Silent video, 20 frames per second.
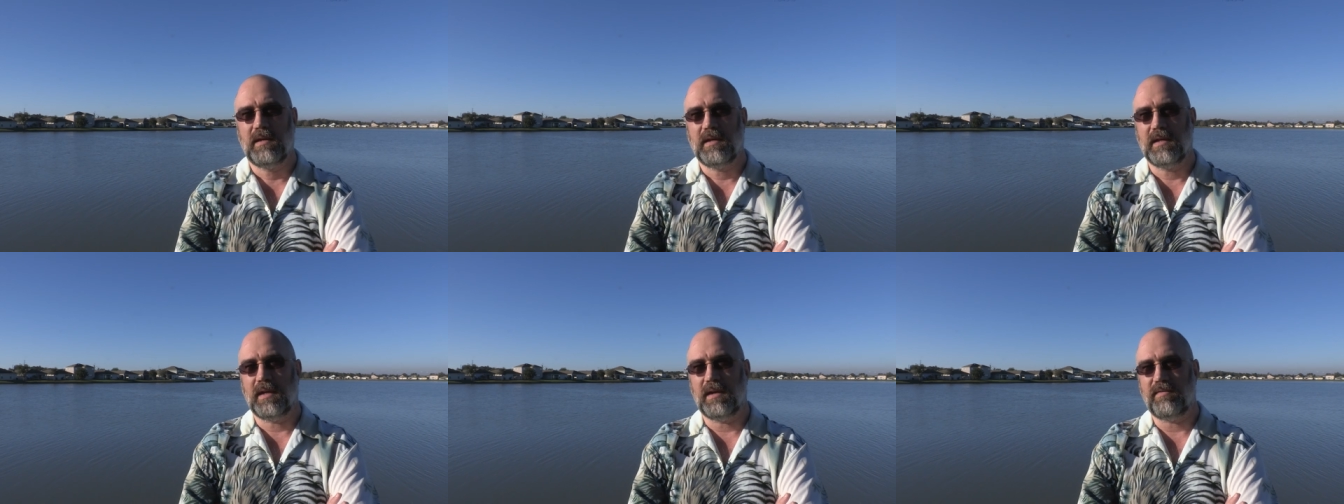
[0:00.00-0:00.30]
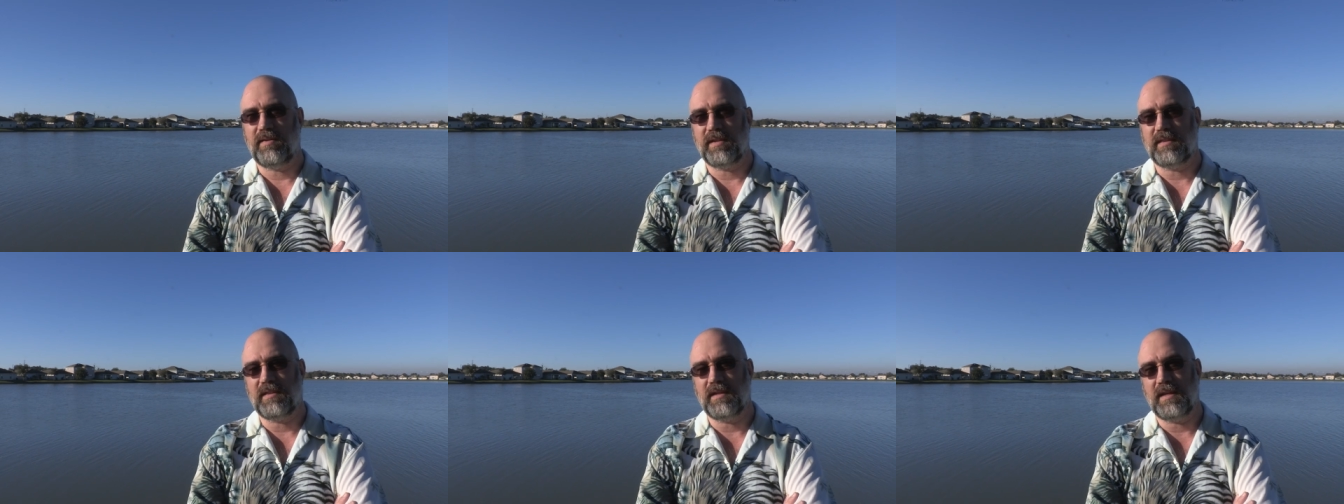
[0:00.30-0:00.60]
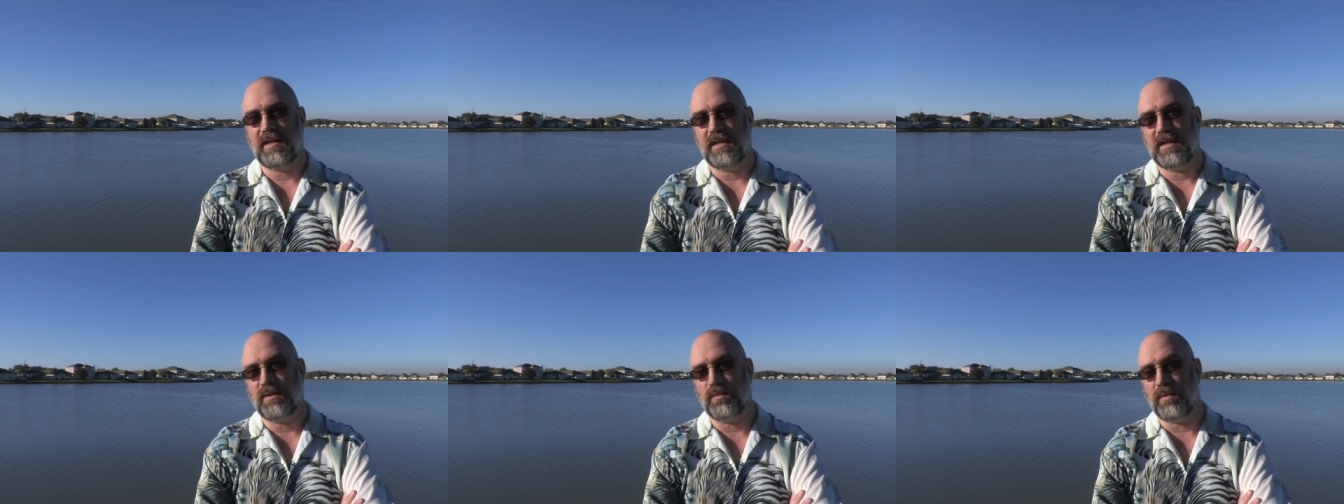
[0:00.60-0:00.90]
and
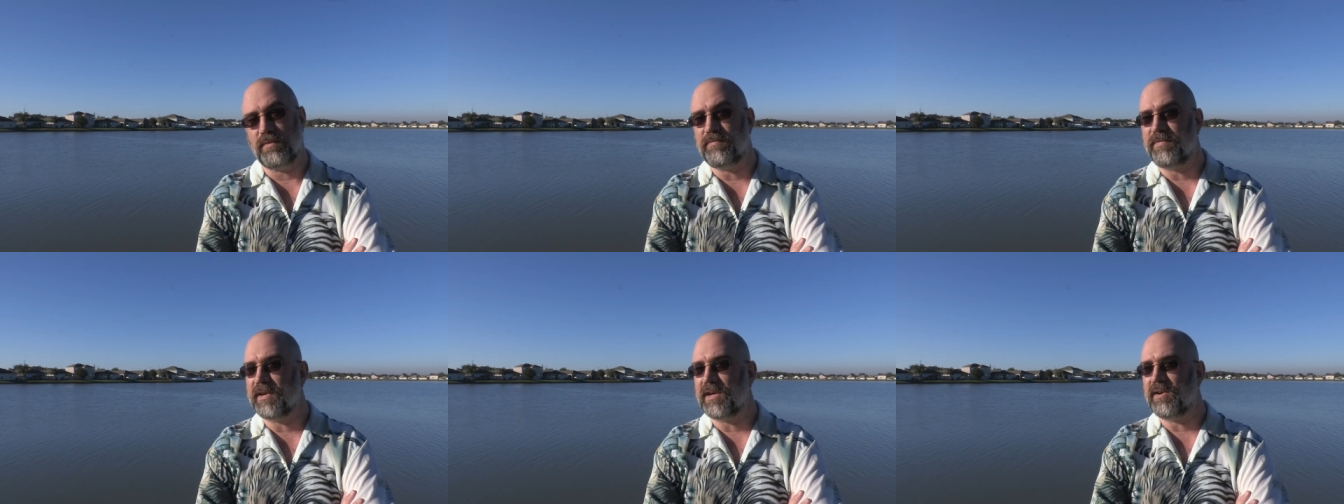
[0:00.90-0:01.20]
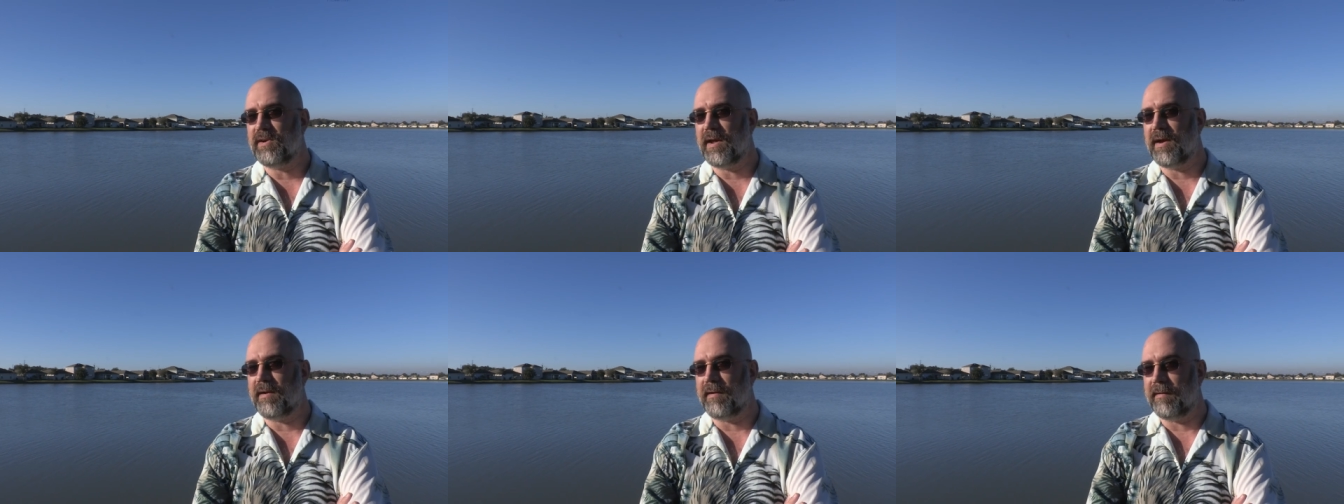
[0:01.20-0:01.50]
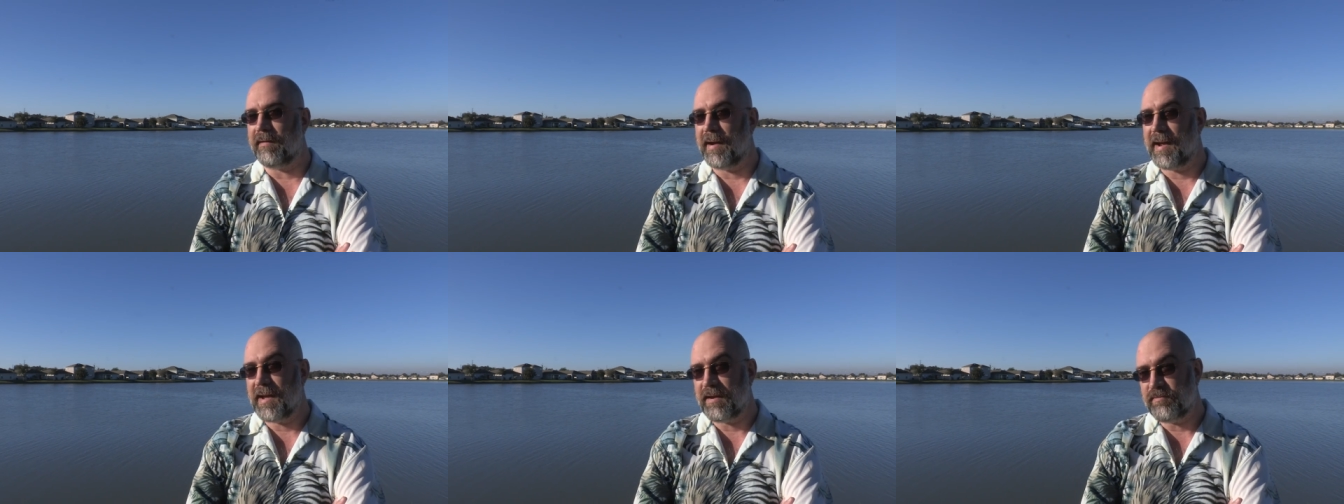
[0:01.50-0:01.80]
everything. We figured out
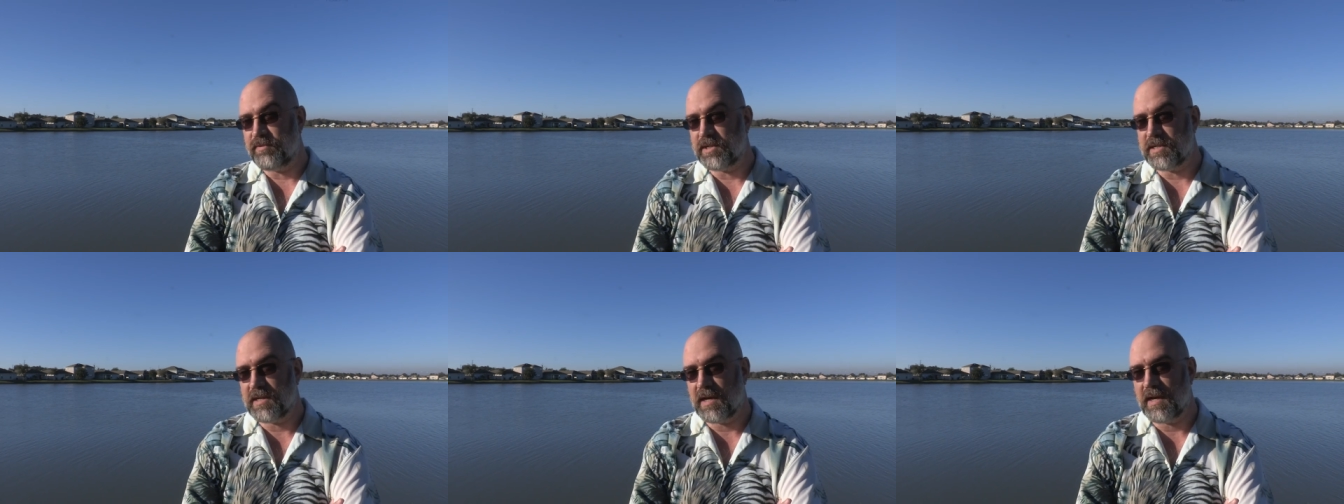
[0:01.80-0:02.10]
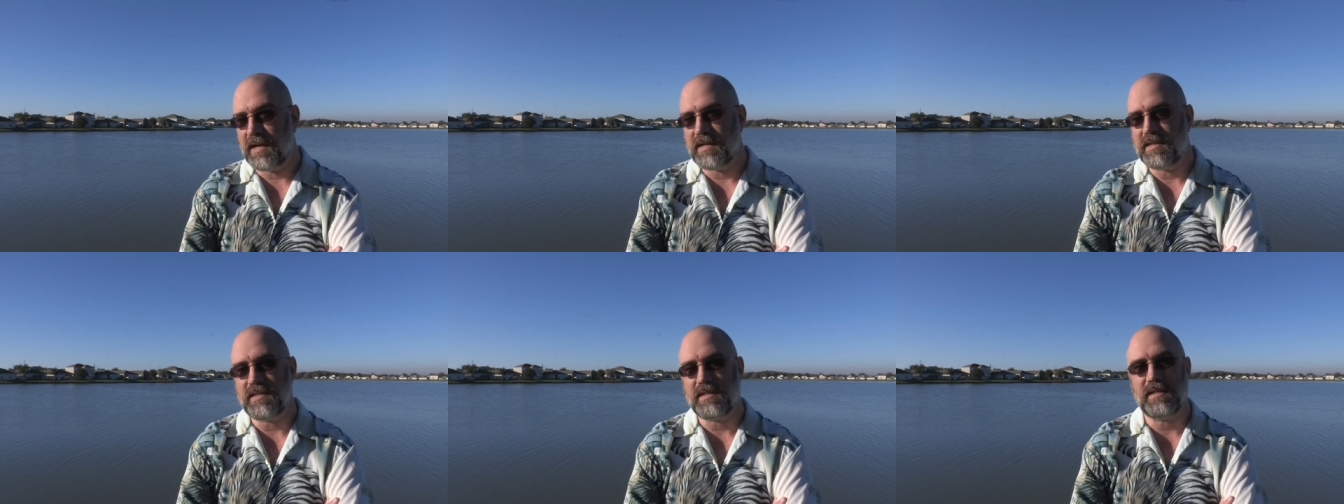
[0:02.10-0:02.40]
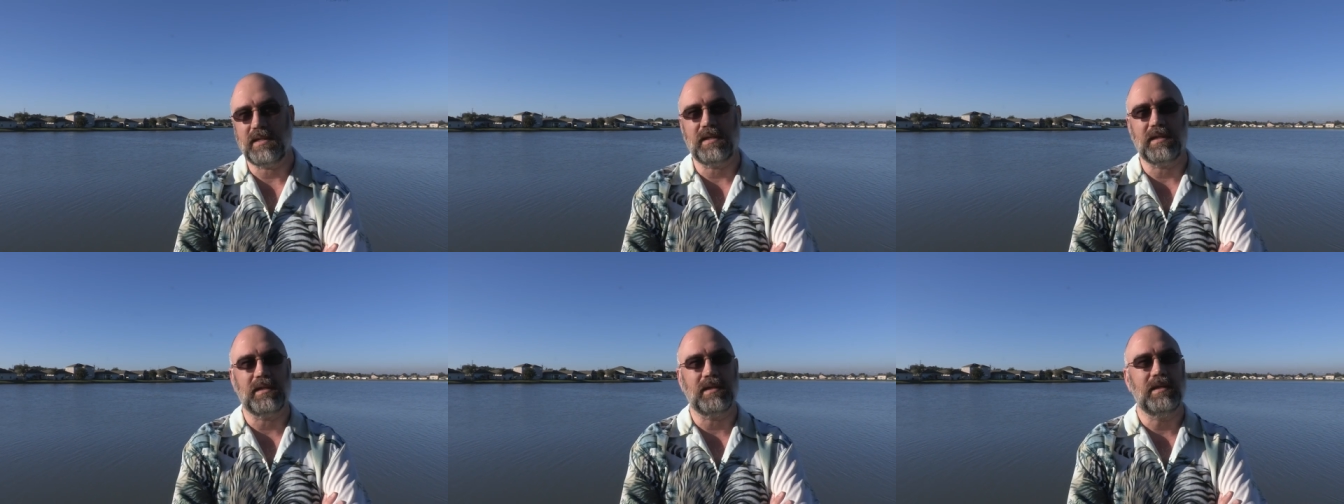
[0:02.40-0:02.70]
our
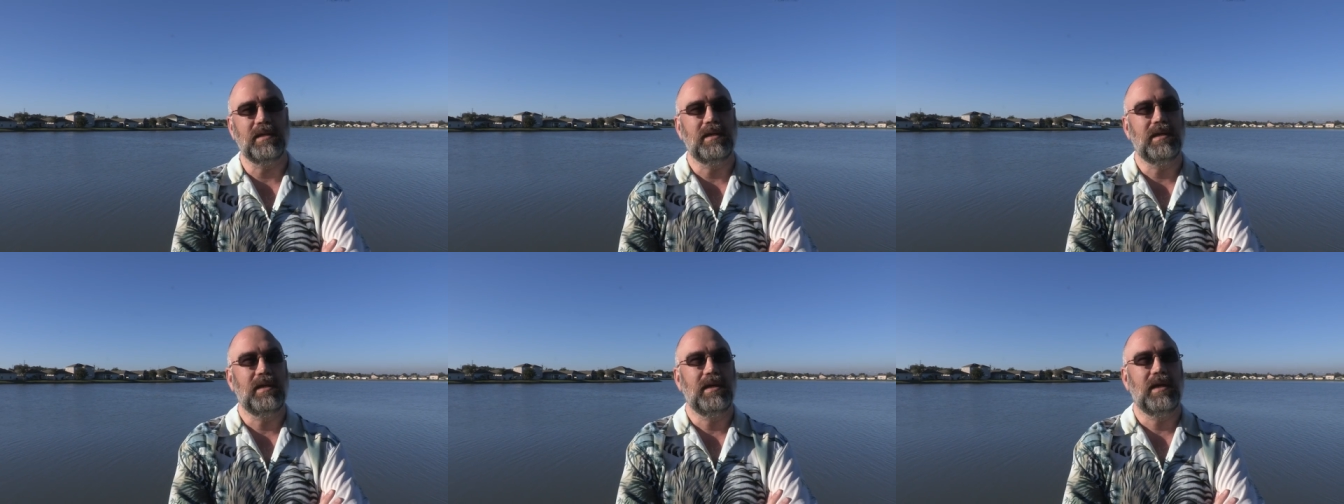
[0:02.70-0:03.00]
advertising.